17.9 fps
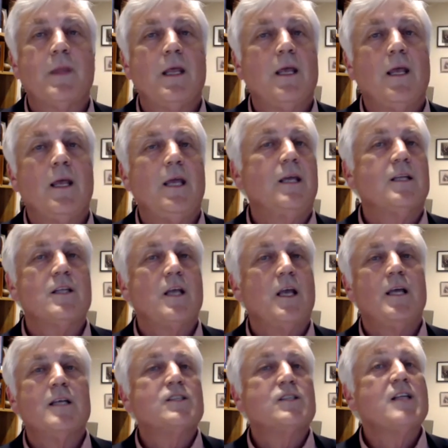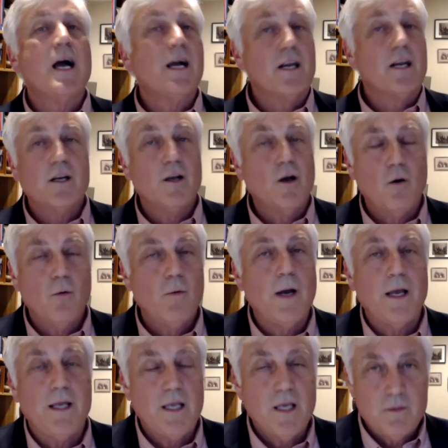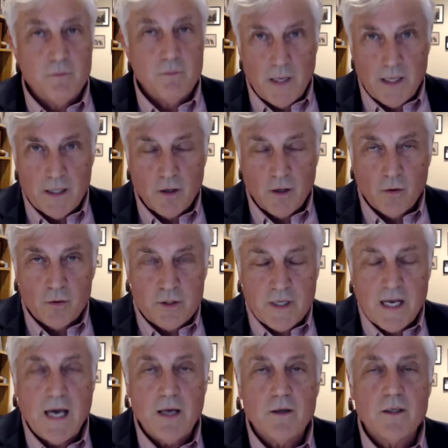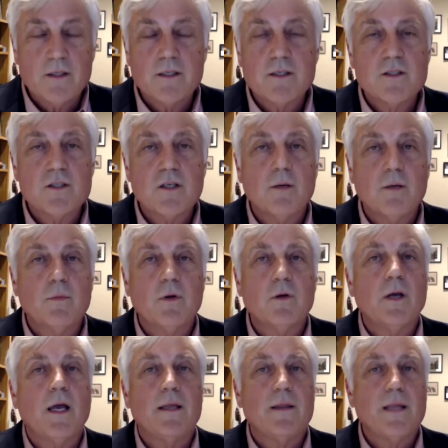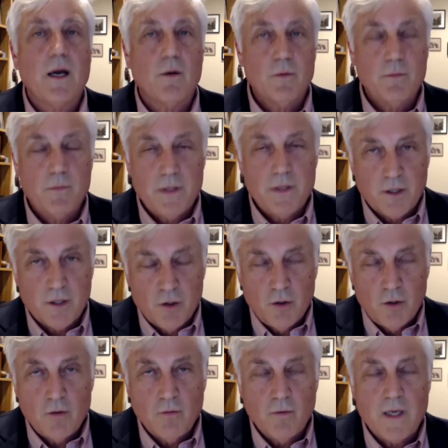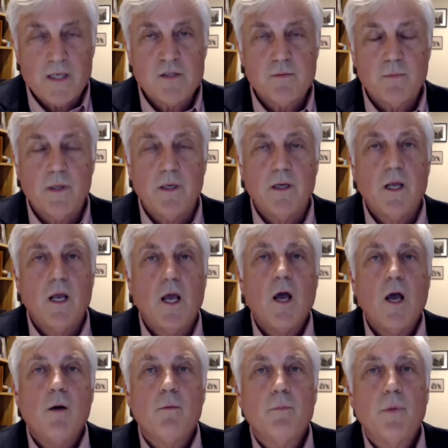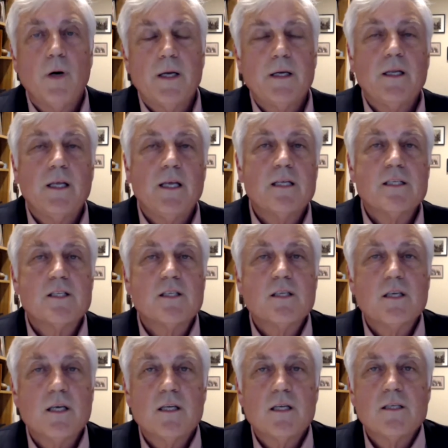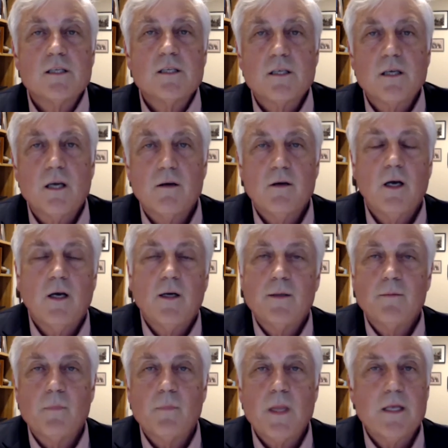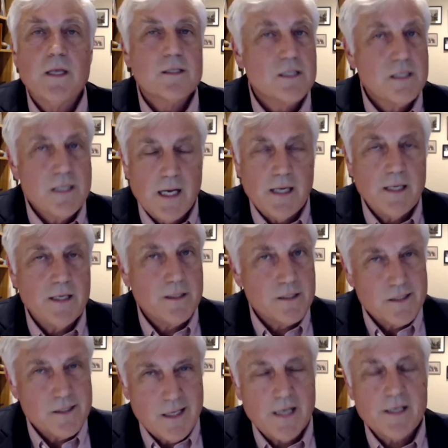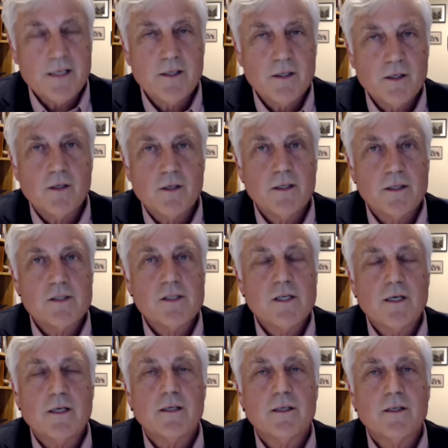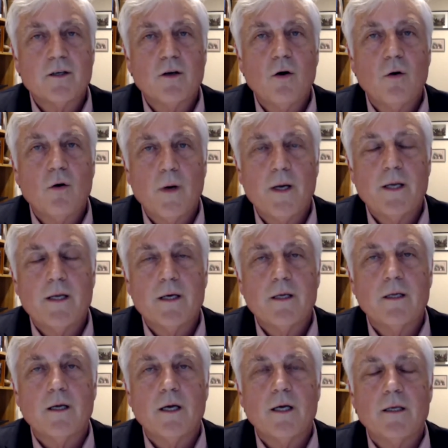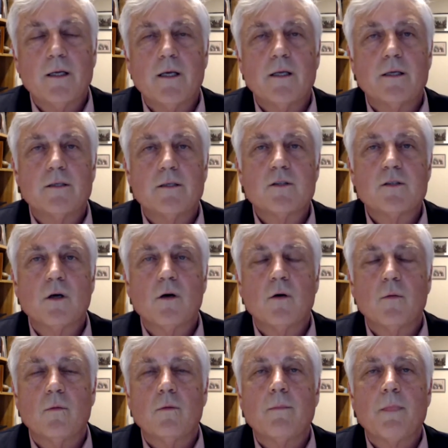it's not going to go away. It may go down in the summer, and that would be a good respite, but it's not going to go away on its own.